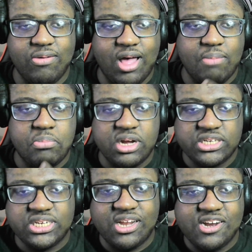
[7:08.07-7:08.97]
a
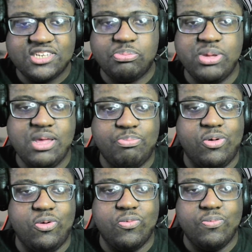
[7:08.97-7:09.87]
martial artist
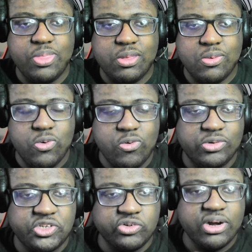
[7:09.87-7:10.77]
people who
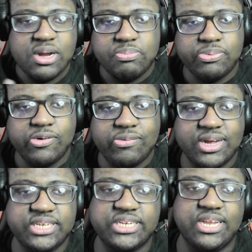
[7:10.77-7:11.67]
joined pro
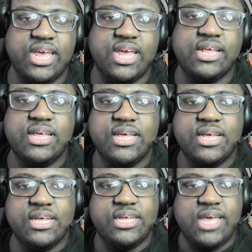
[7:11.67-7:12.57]
wrestling
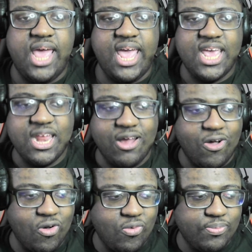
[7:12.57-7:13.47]
and, you
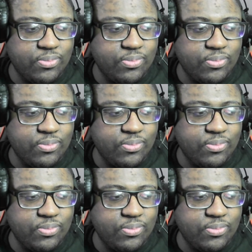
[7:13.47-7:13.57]
know,